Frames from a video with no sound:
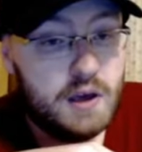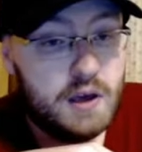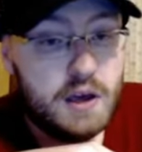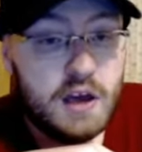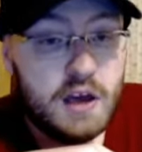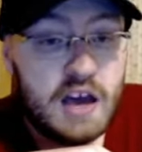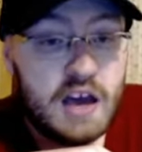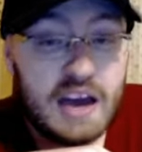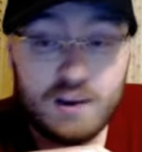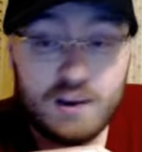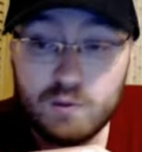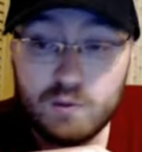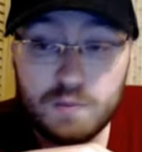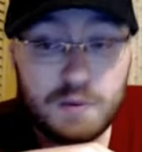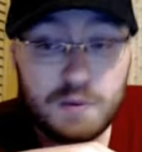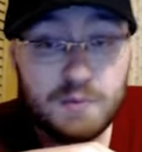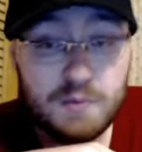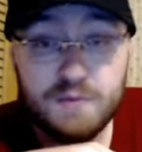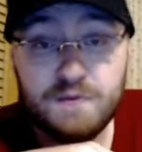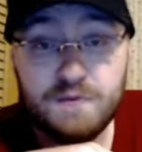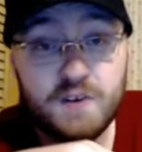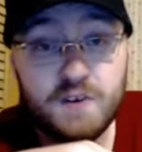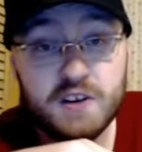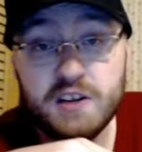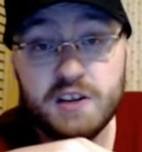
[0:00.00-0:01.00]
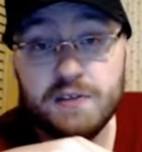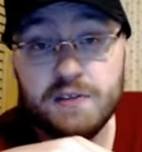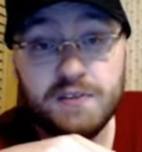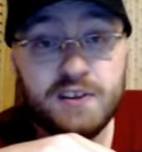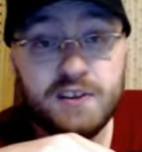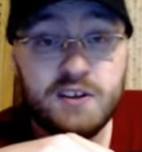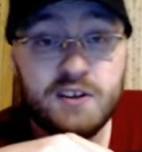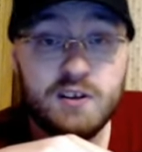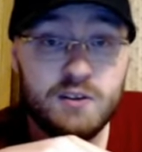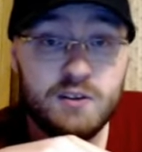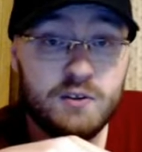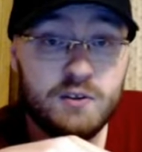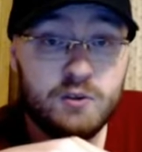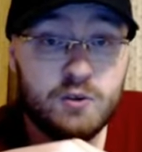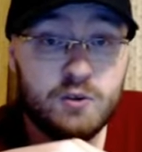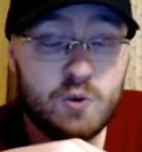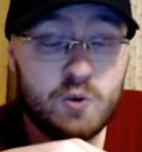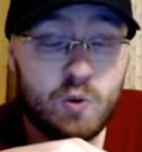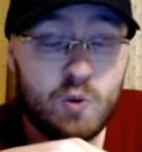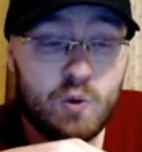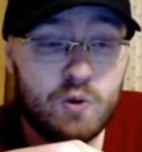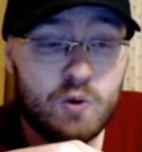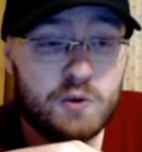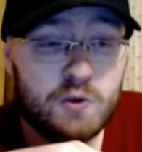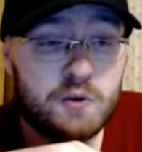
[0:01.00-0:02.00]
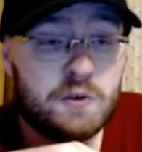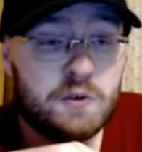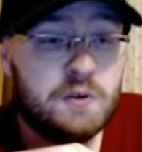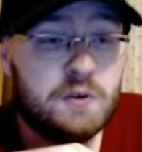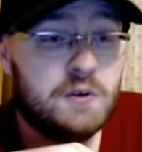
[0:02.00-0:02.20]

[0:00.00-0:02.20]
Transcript: I don't remember fucking thing on the store.